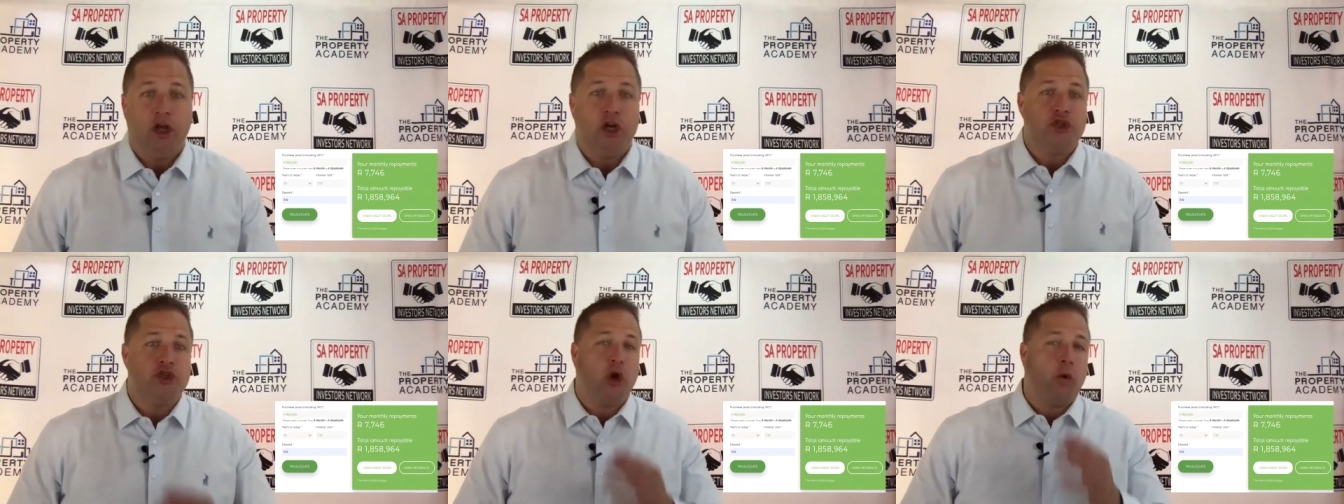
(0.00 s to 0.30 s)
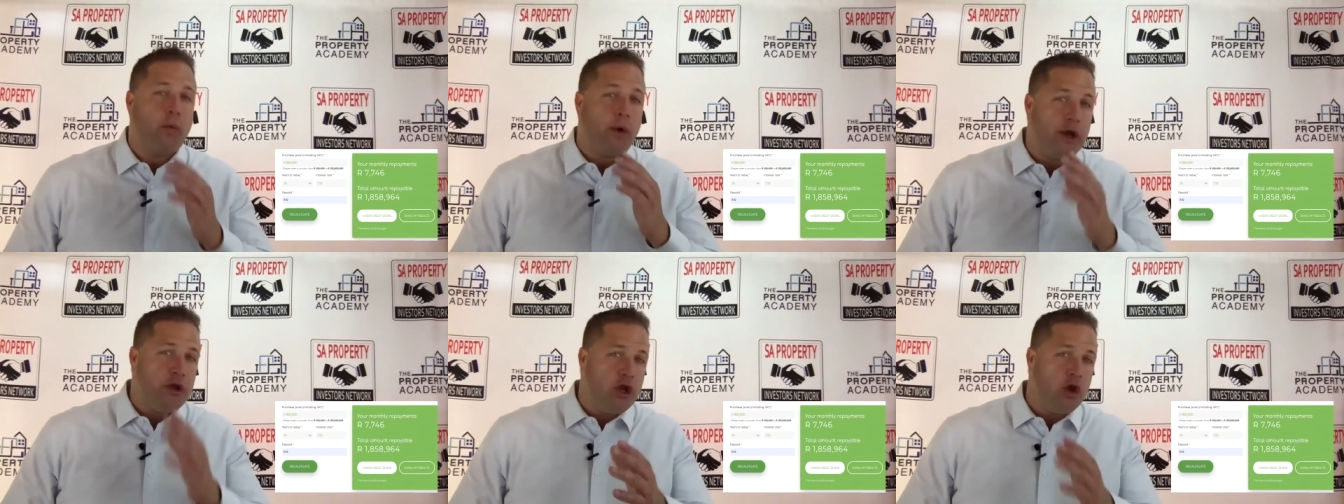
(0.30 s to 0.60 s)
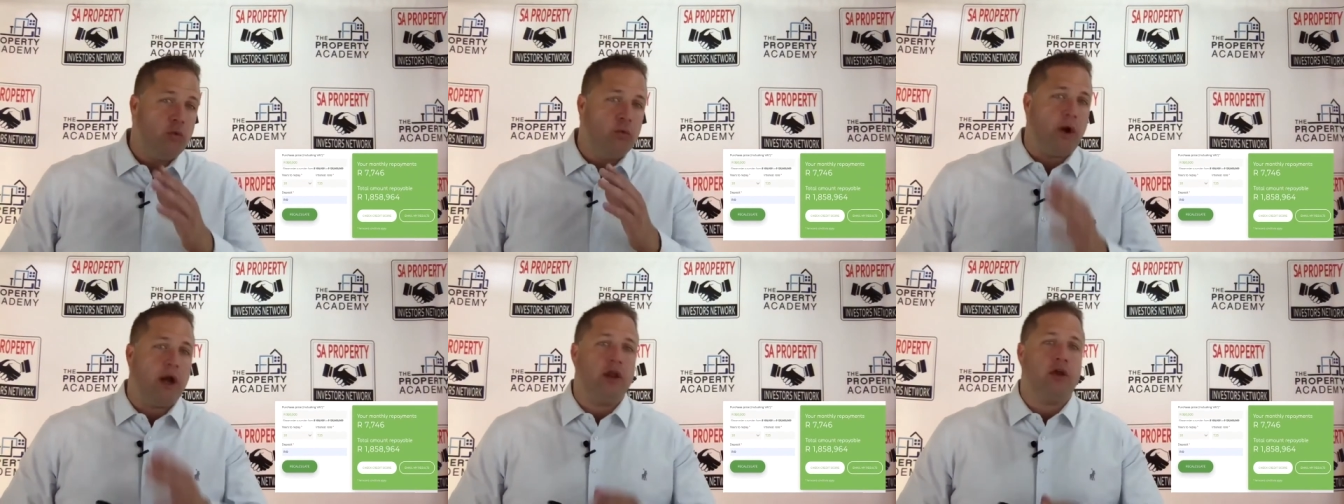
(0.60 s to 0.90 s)
So when
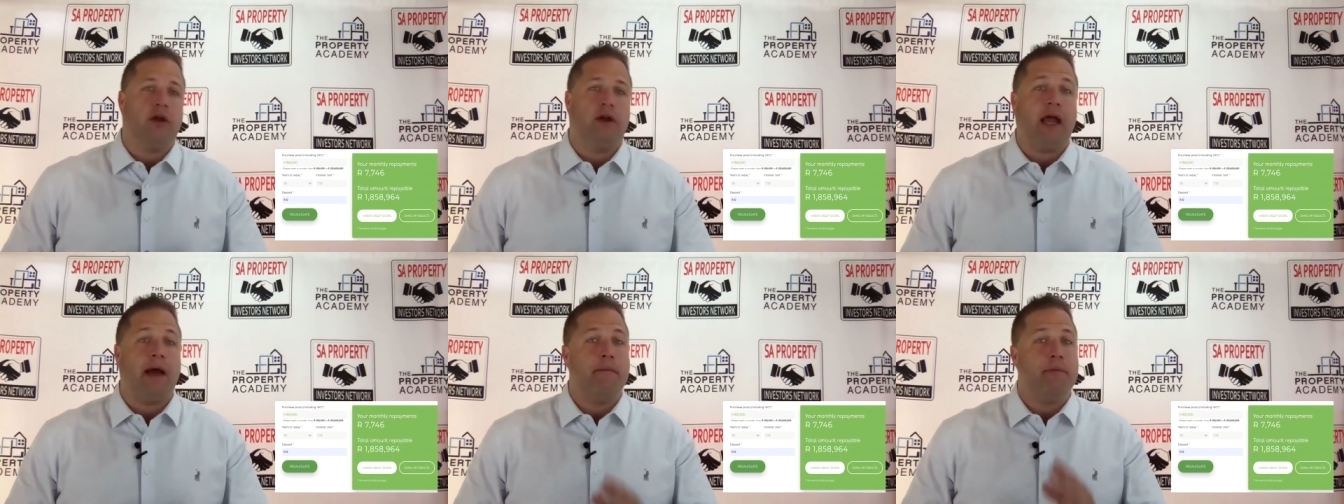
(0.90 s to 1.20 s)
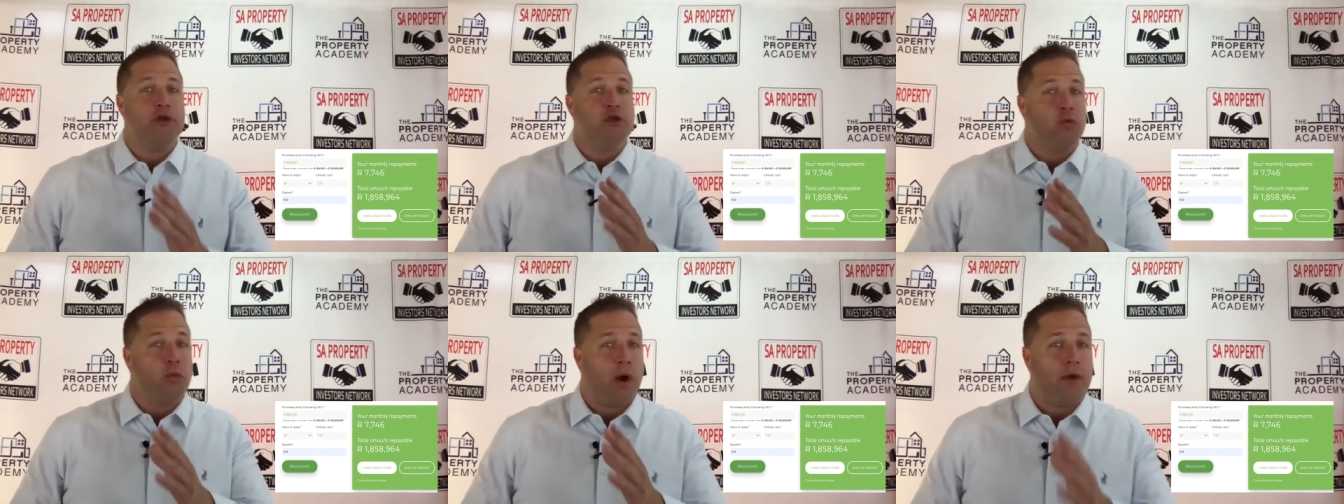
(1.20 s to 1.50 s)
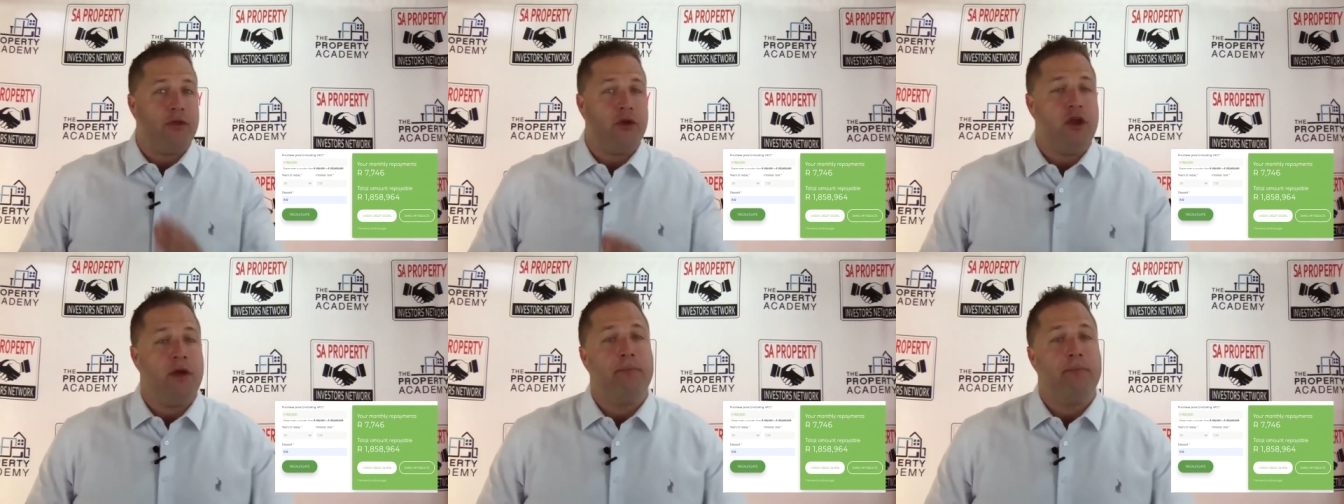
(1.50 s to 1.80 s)
you're running your numbers, whether you're